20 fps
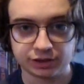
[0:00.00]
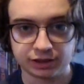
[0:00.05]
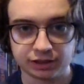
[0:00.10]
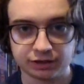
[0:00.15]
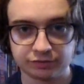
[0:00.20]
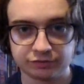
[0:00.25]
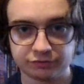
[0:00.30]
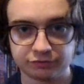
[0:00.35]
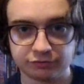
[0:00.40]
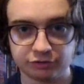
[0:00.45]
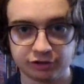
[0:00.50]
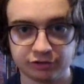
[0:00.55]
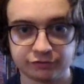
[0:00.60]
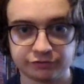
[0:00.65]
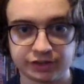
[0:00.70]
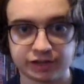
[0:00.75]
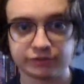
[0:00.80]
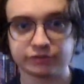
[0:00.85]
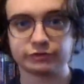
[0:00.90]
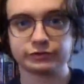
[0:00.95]
I've read
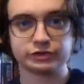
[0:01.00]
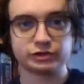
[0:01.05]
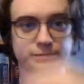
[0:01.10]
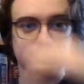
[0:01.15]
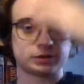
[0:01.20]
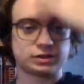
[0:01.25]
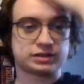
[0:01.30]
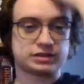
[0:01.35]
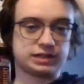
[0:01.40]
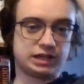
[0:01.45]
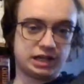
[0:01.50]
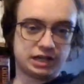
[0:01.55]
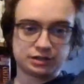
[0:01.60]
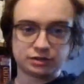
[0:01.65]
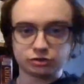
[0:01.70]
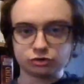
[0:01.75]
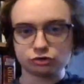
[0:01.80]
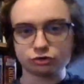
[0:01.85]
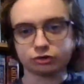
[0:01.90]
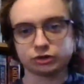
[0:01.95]
five of his books and
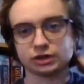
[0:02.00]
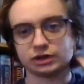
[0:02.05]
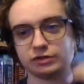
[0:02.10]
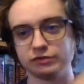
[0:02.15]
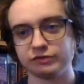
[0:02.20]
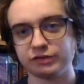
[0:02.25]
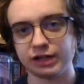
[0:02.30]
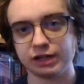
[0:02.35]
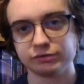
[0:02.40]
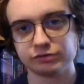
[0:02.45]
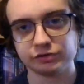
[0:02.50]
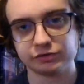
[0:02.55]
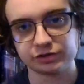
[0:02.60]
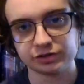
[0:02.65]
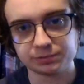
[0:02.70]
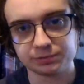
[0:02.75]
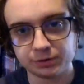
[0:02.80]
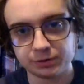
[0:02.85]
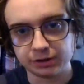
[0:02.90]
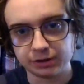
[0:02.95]
enjoyed five of
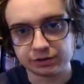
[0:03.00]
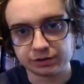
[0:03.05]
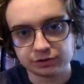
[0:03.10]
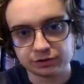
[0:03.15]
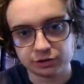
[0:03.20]
his books.